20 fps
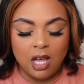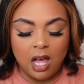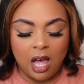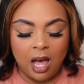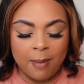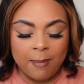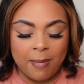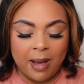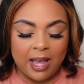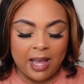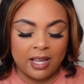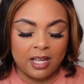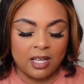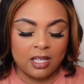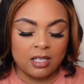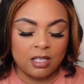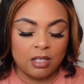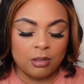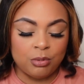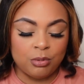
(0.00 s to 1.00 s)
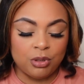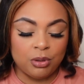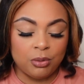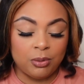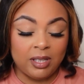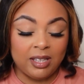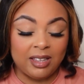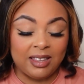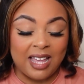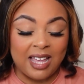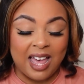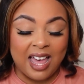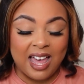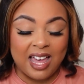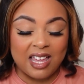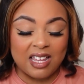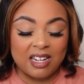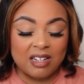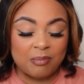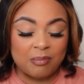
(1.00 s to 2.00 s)
I might end up doing
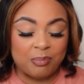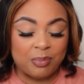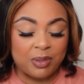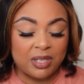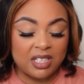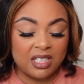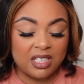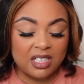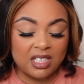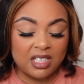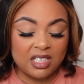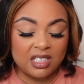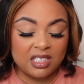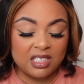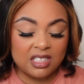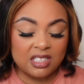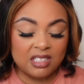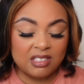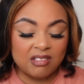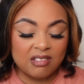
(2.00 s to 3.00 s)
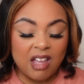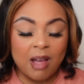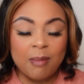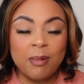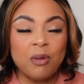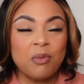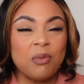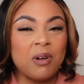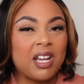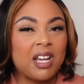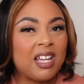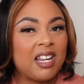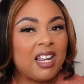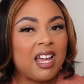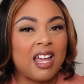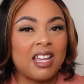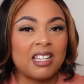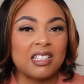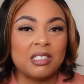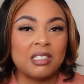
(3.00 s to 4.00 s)
that, but I mean, what can
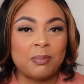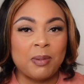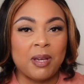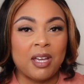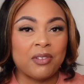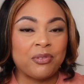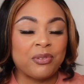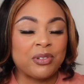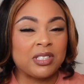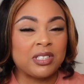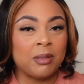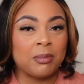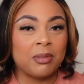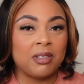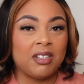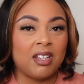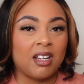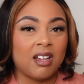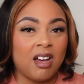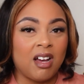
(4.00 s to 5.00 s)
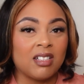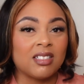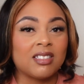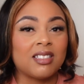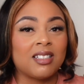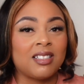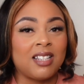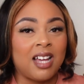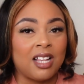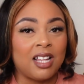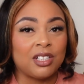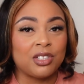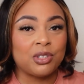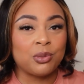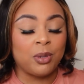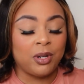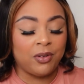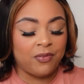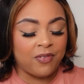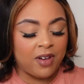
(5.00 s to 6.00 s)
I expect for something that cost a dollar
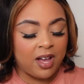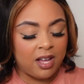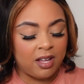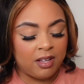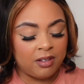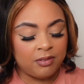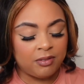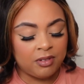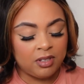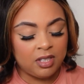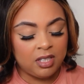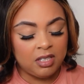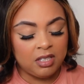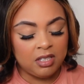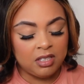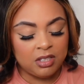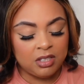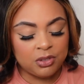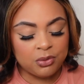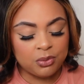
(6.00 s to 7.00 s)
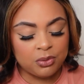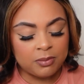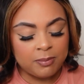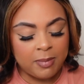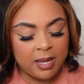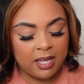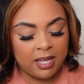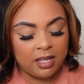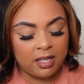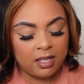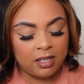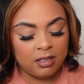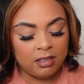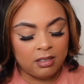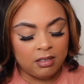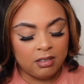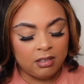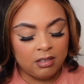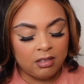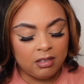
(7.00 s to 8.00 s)
twenty-five? This was made.
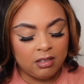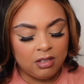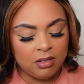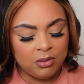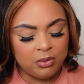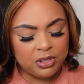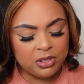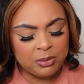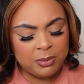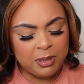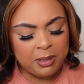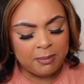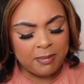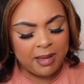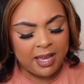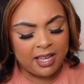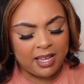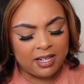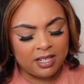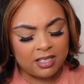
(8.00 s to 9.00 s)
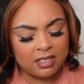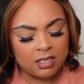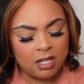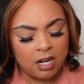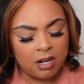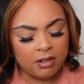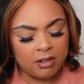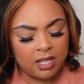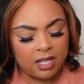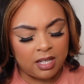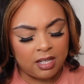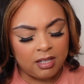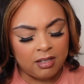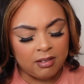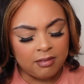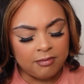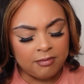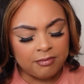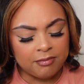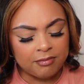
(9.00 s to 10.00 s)
What you mean made in Turkey?
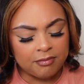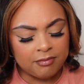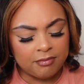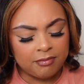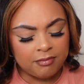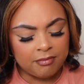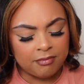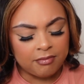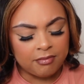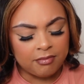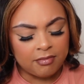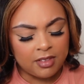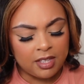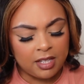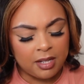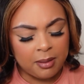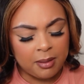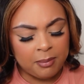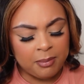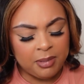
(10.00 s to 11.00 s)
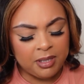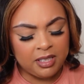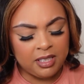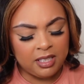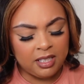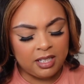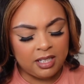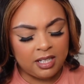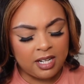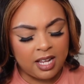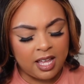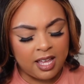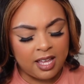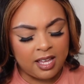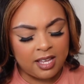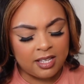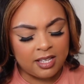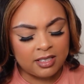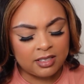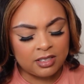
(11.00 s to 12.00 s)
But then it
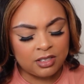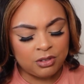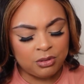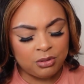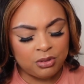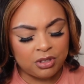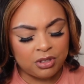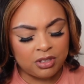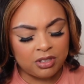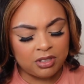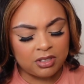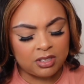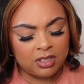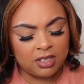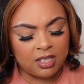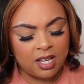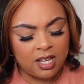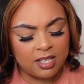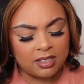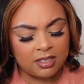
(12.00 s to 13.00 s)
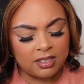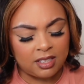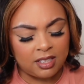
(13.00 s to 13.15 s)
has New Jersey as